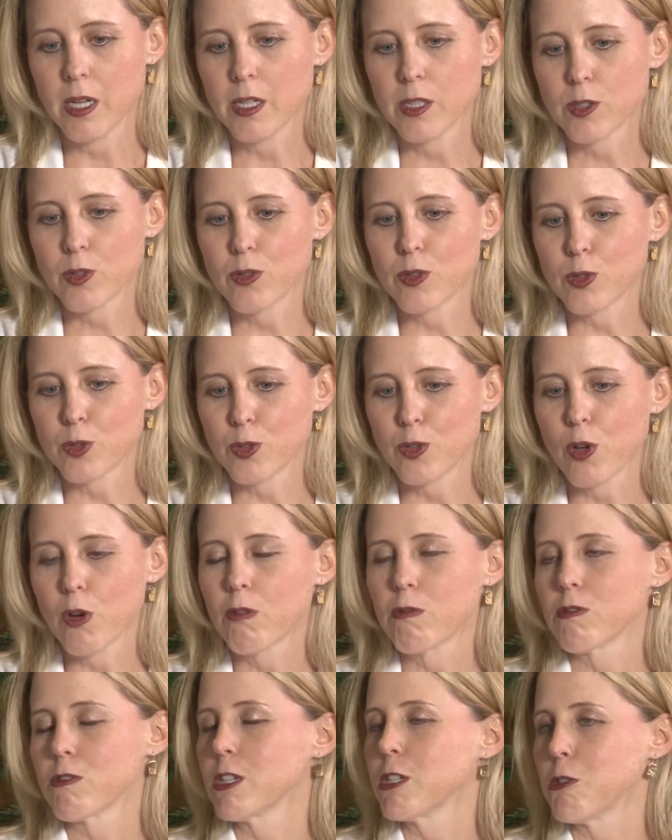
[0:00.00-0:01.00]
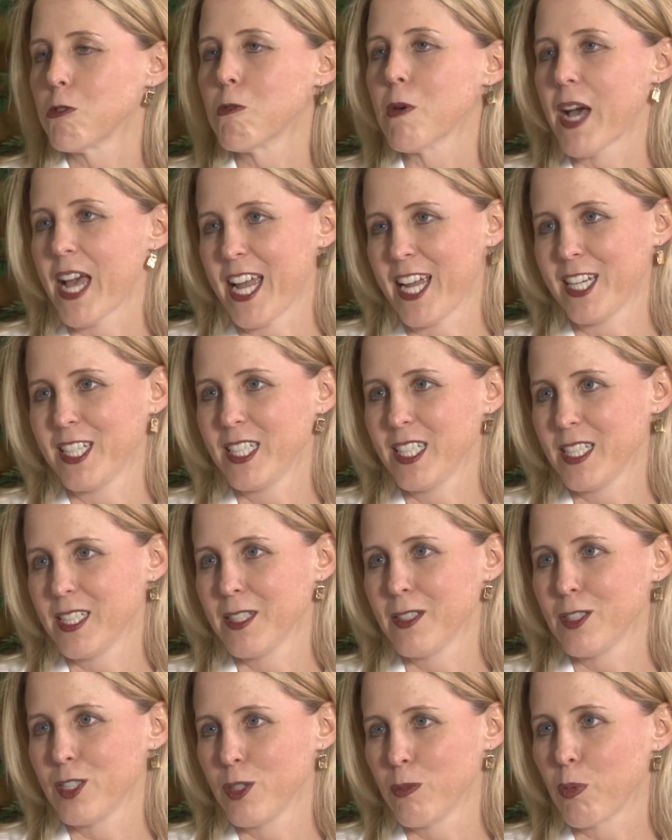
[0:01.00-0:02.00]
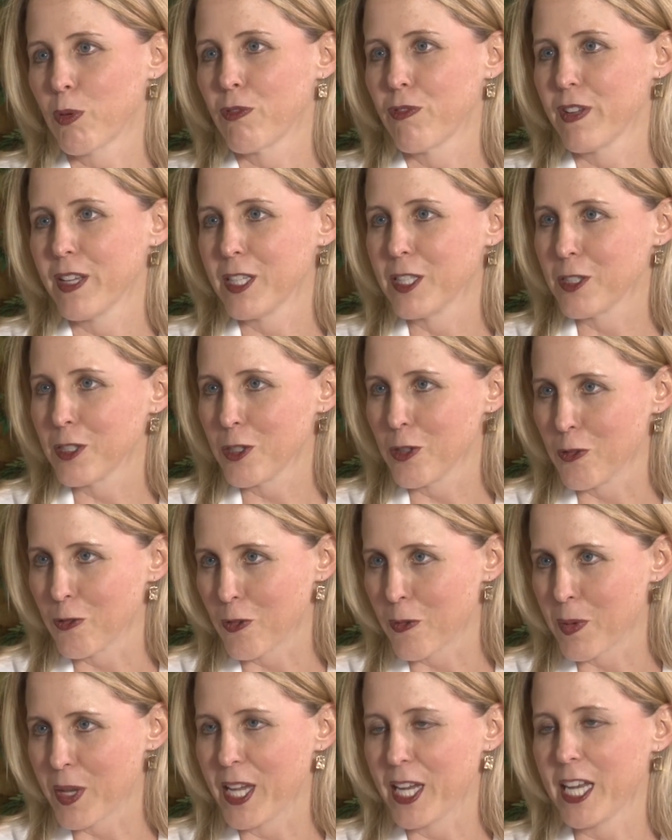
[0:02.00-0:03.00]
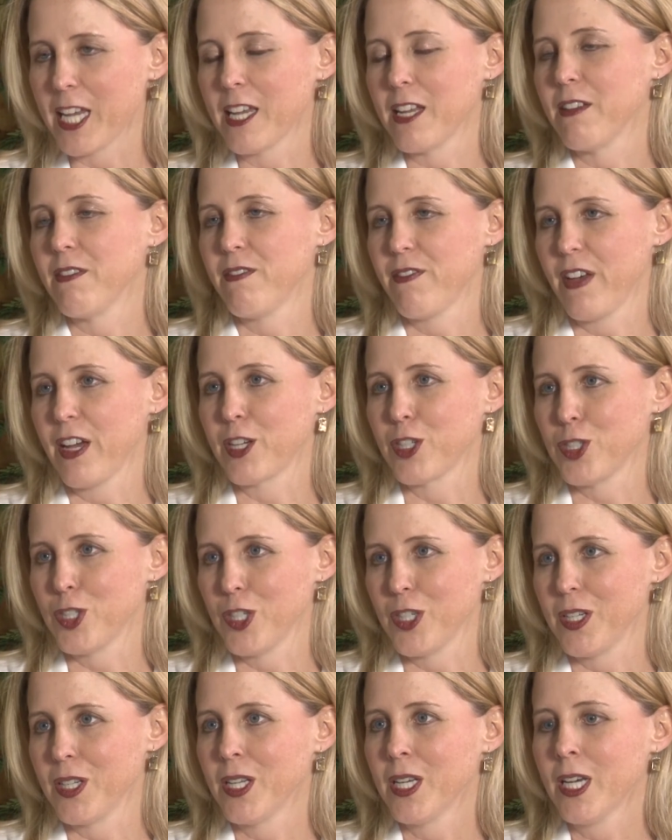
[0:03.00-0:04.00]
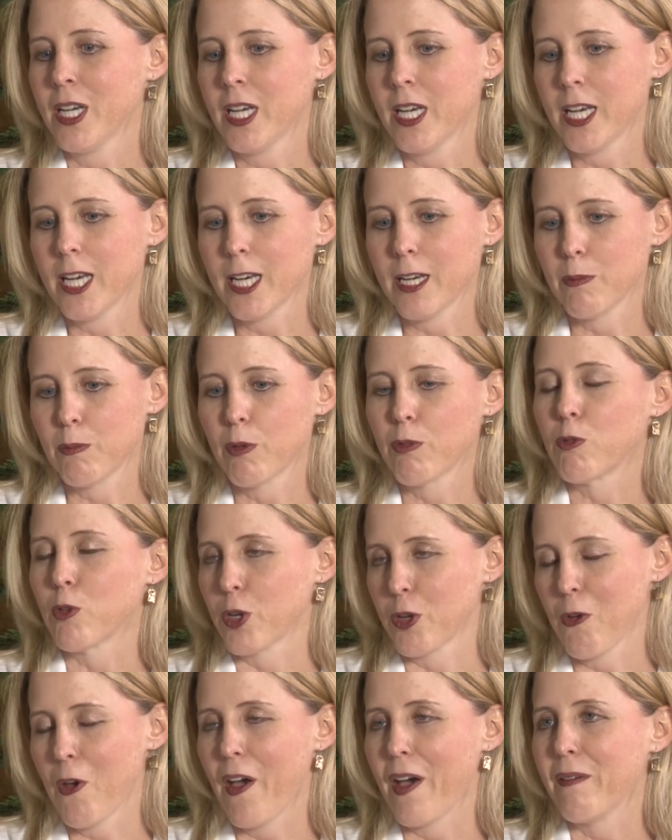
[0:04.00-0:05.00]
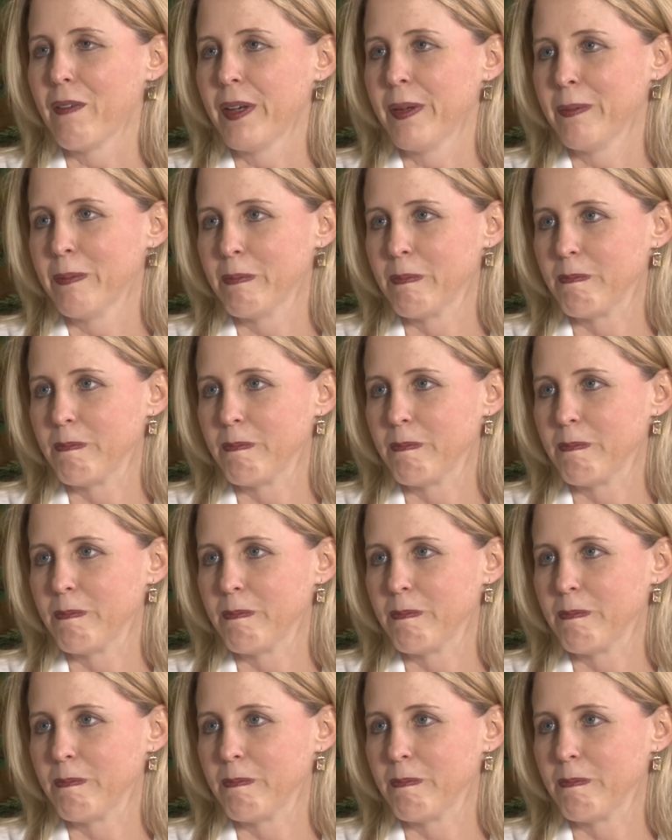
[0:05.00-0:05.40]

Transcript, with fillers: So there's no real way to, to prevent you from getting an infection uh, before you have it.